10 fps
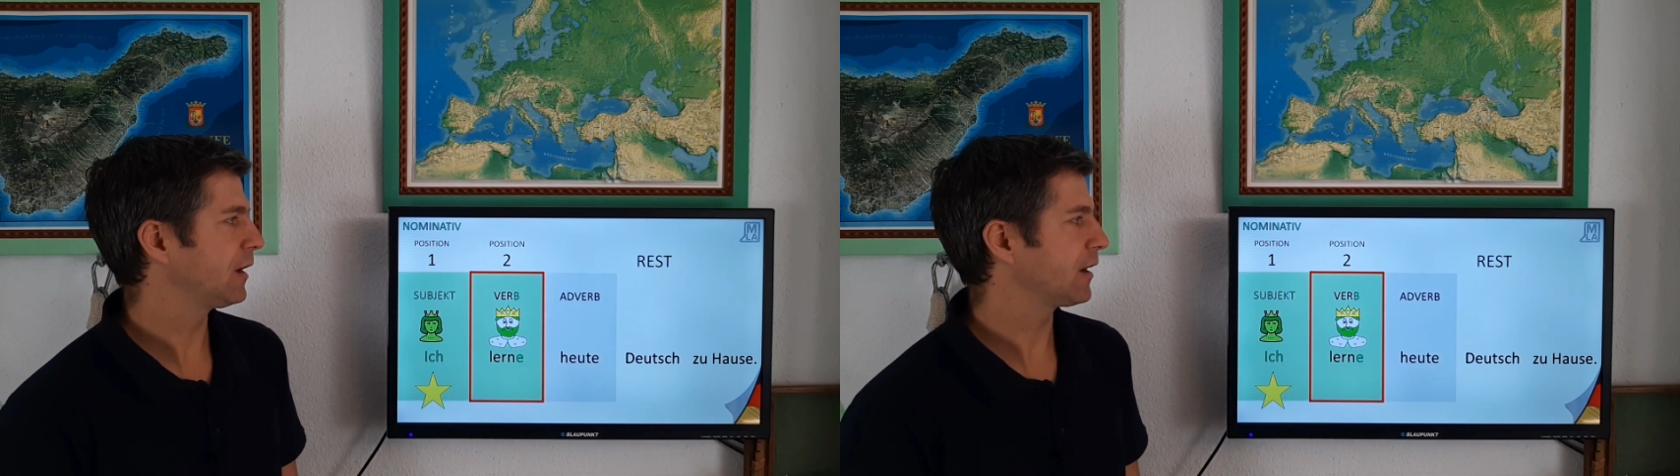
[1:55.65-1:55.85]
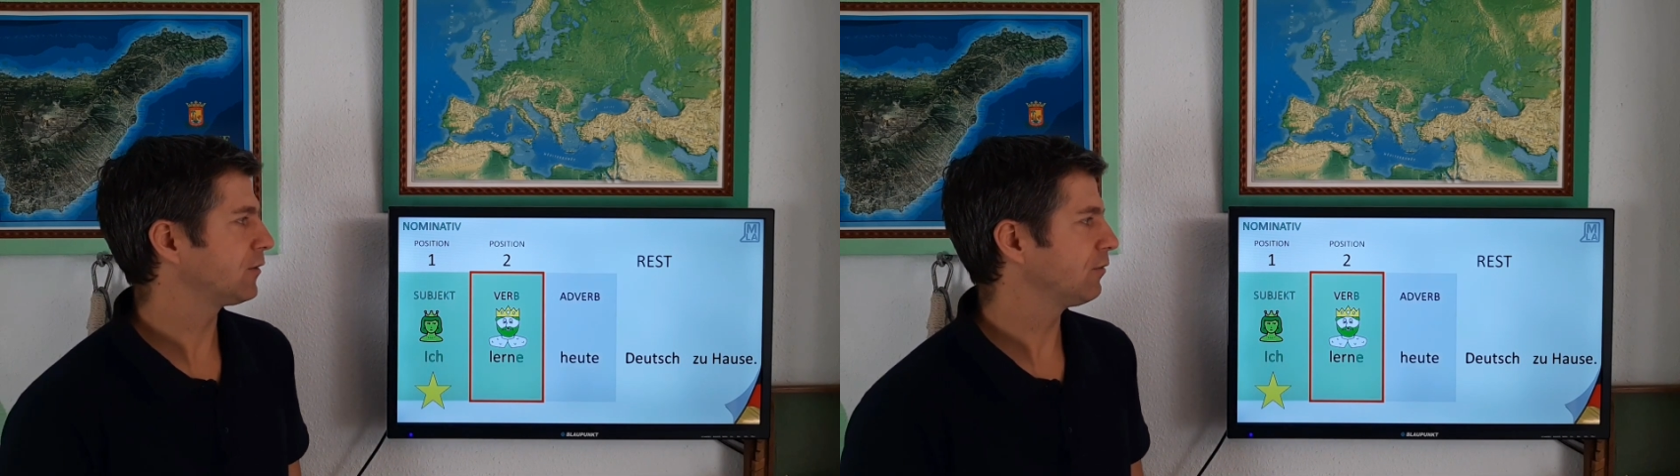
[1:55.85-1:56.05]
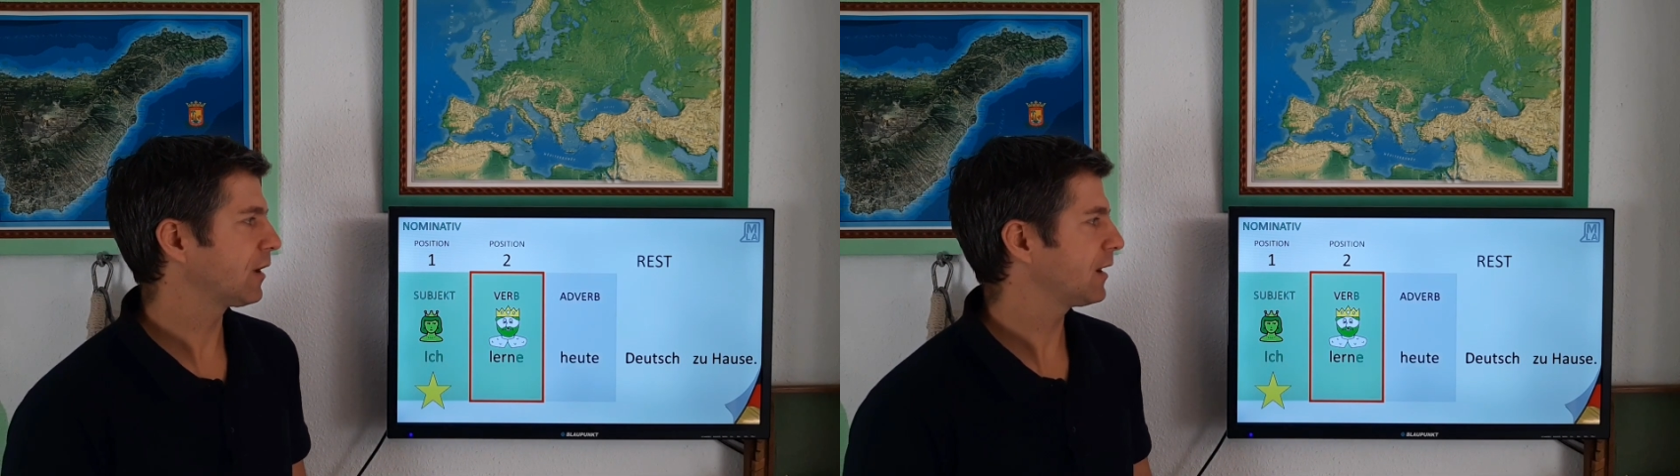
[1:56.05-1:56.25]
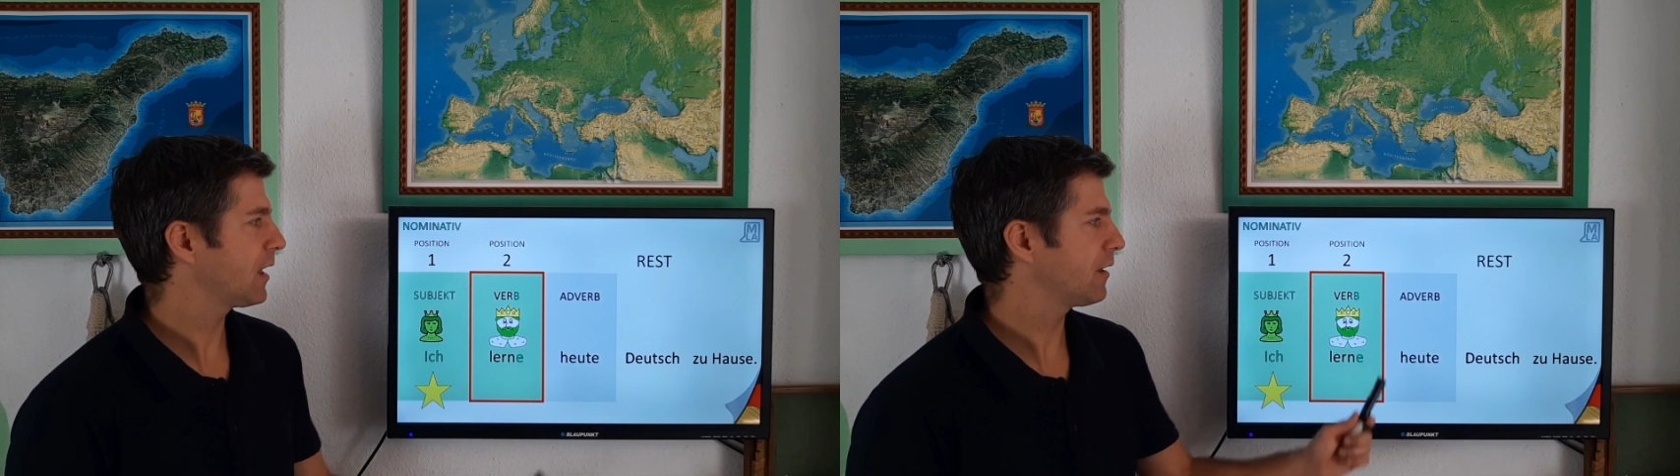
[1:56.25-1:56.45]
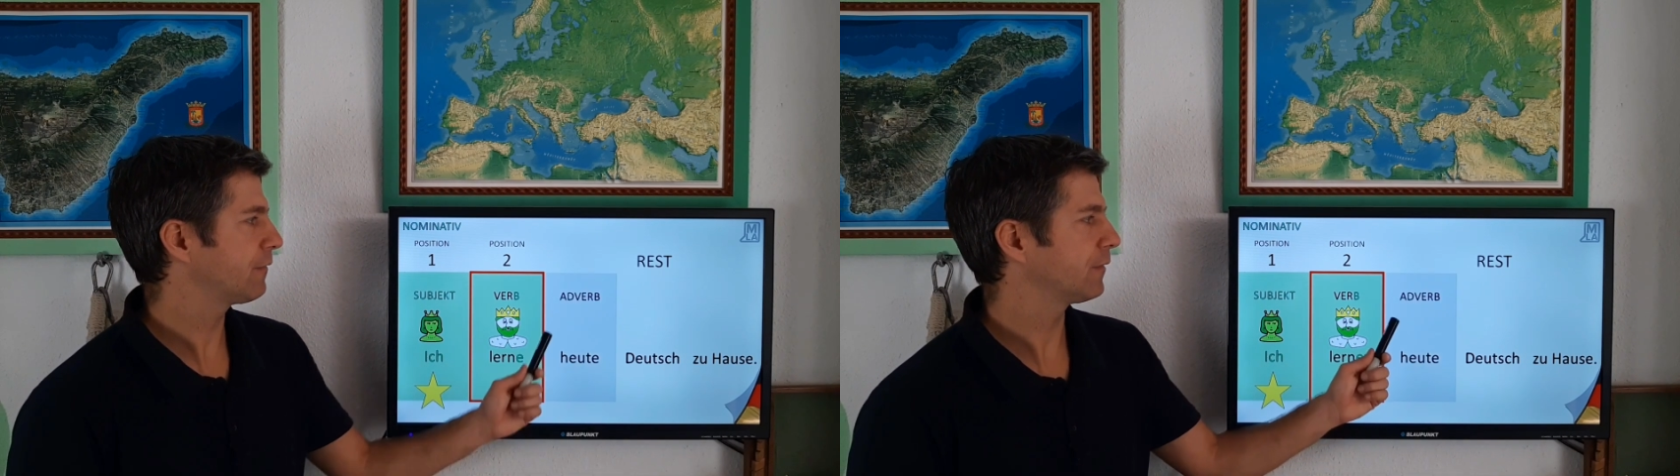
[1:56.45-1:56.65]
Like you can
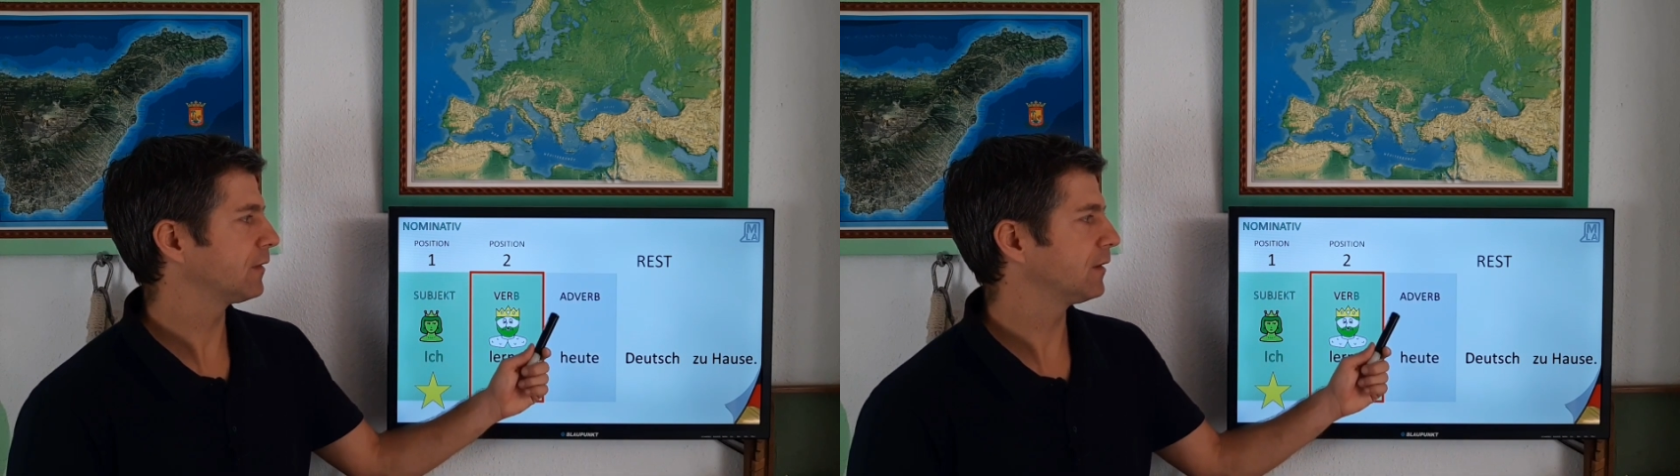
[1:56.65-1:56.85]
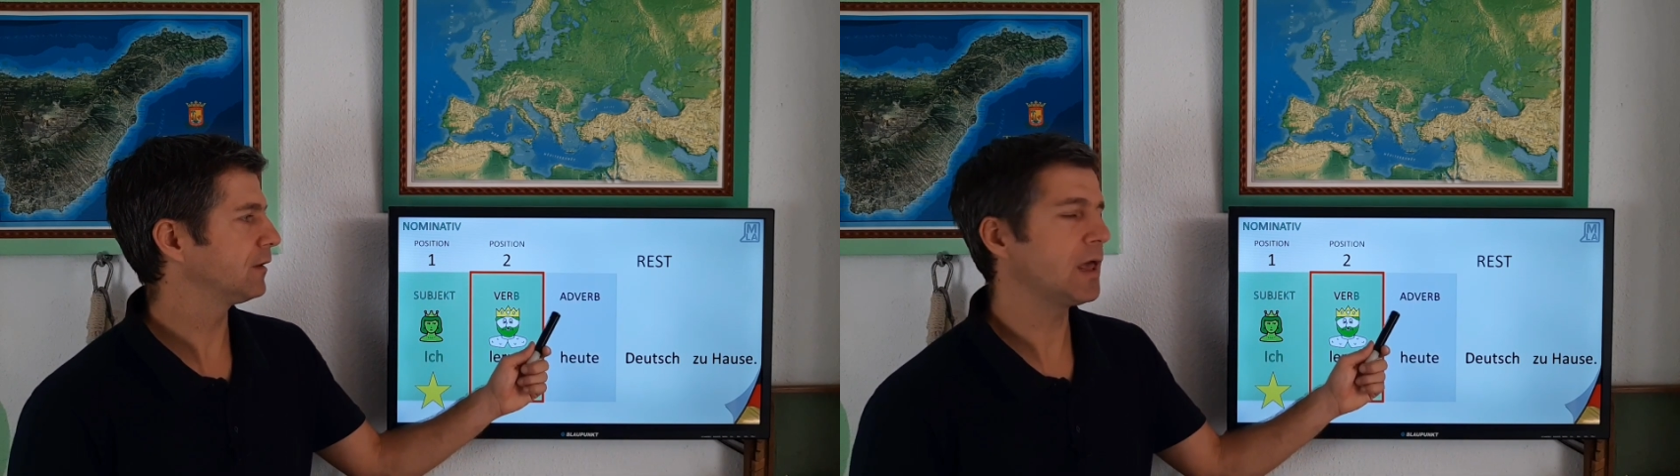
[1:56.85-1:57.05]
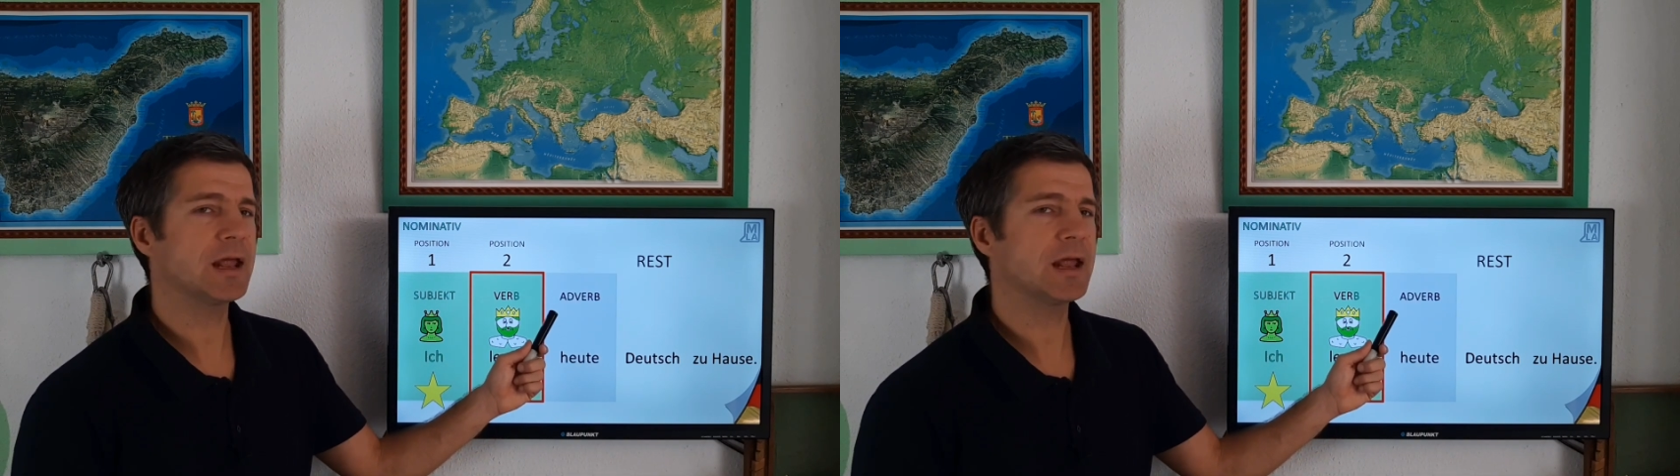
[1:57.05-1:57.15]
have an